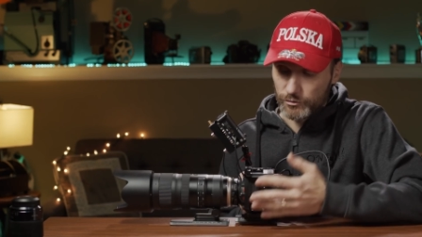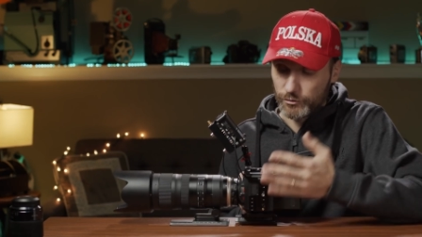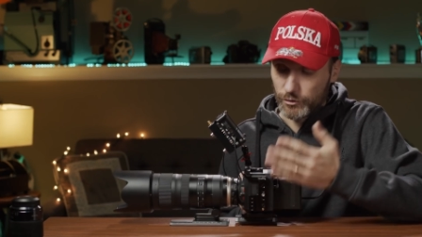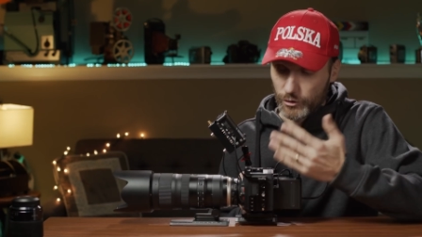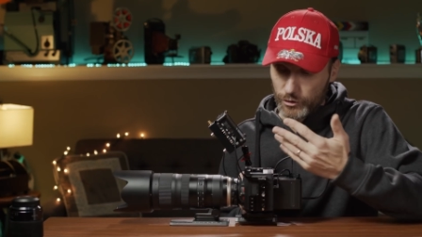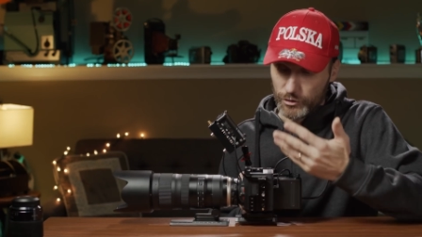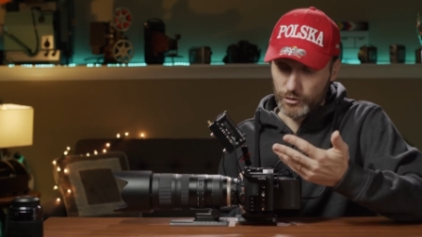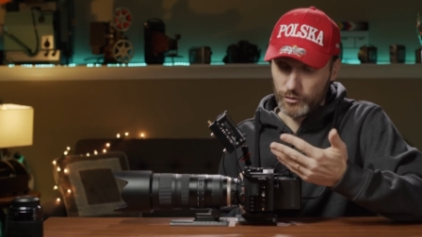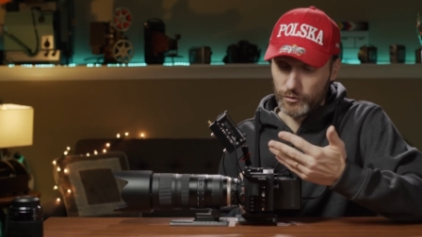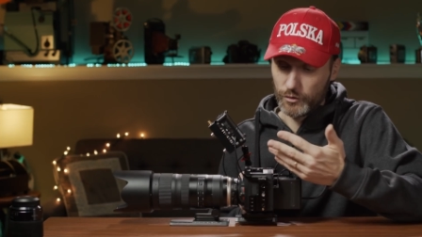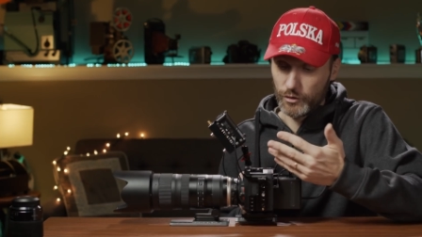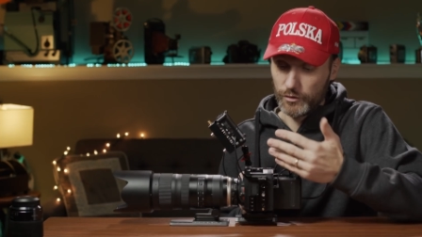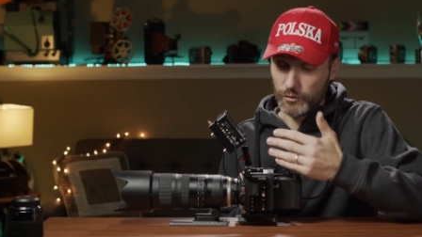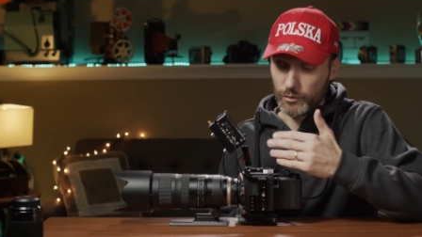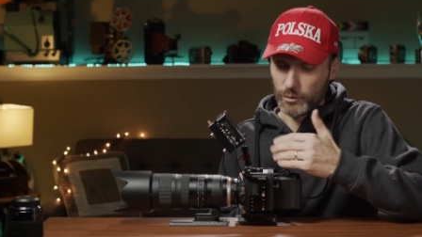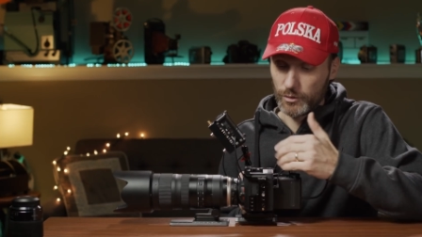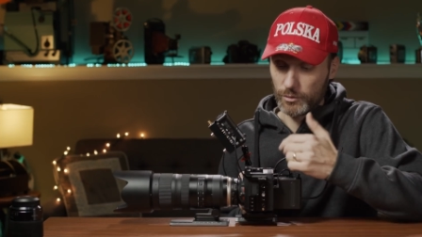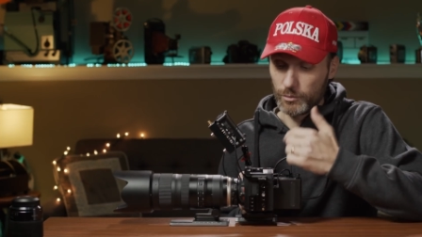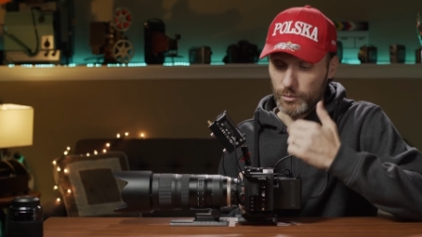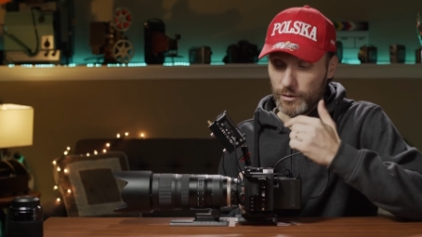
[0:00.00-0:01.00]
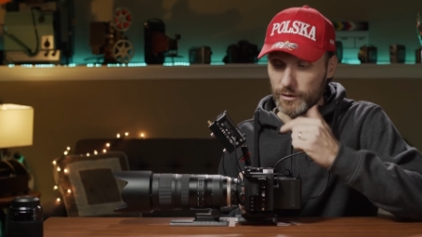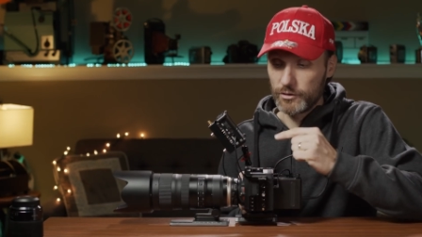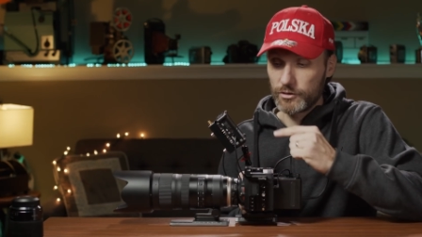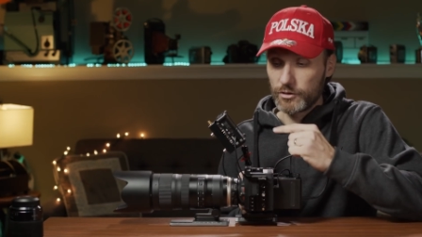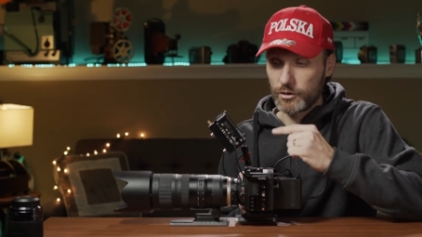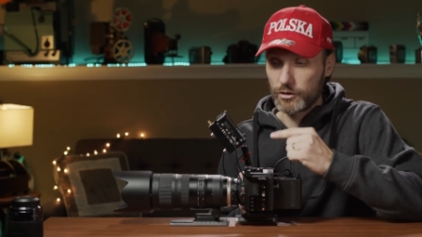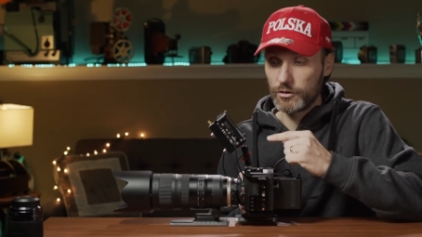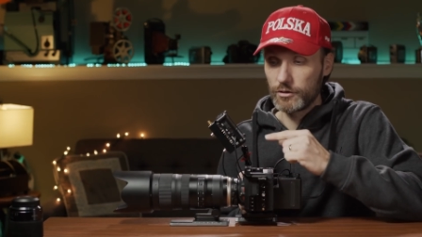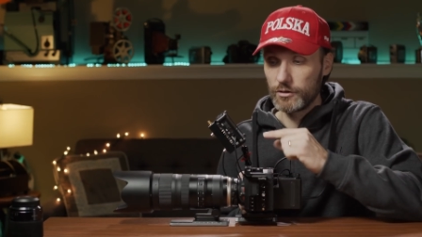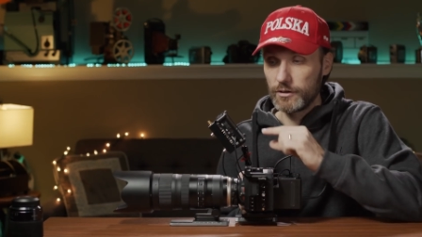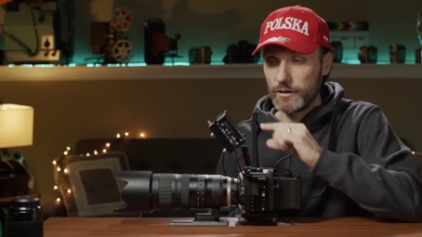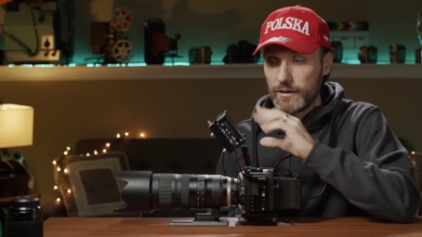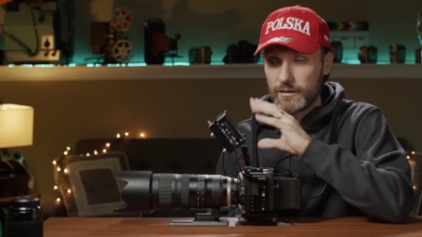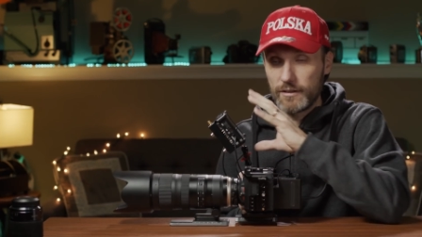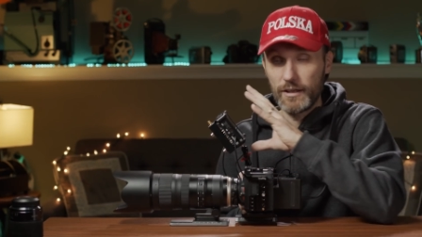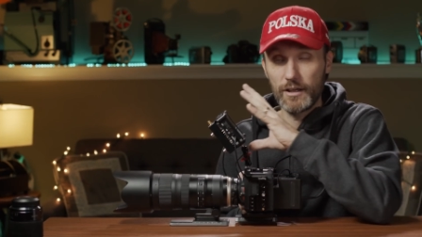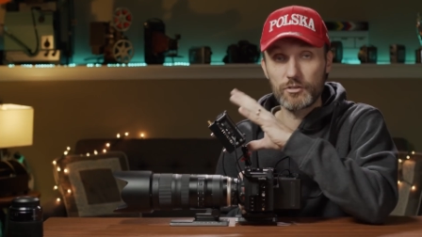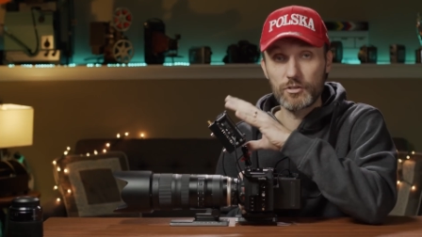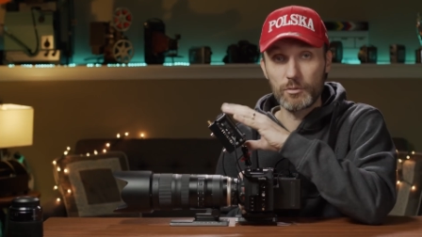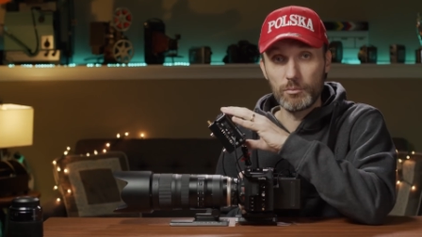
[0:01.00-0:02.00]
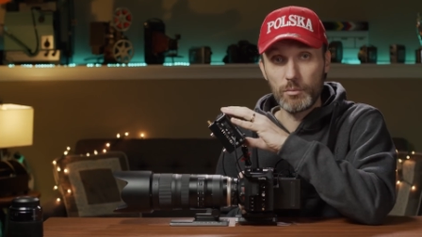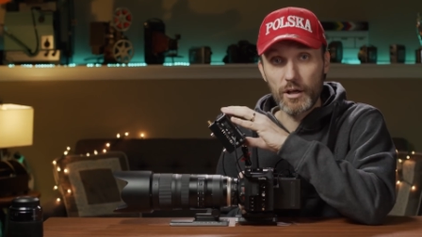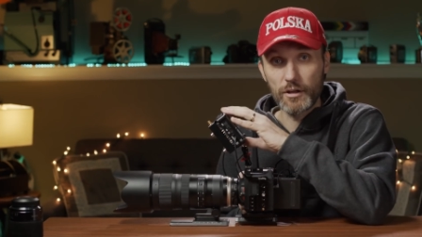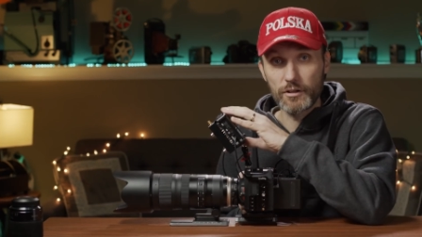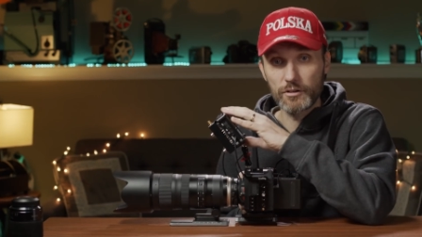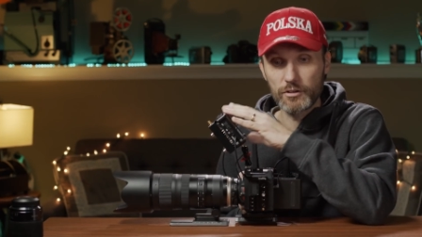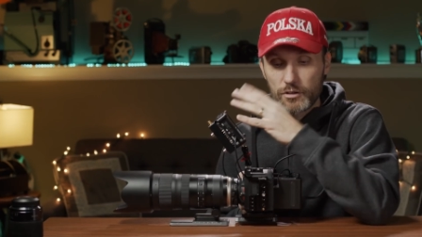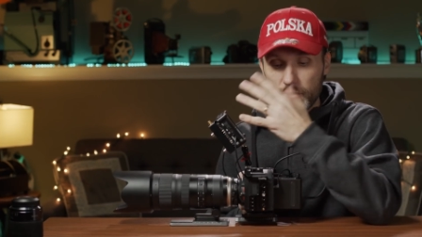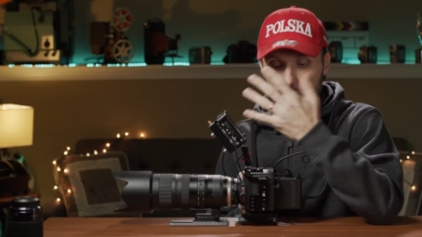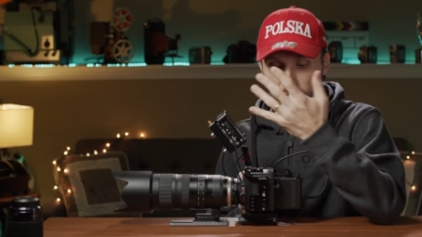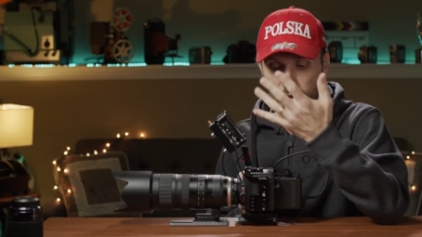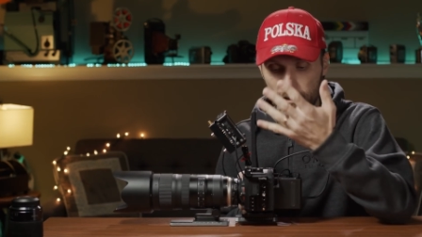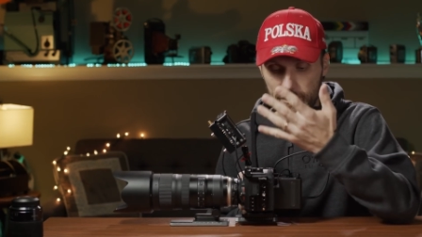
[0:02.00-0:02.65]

First of all, if you want to really securely attach a monitor or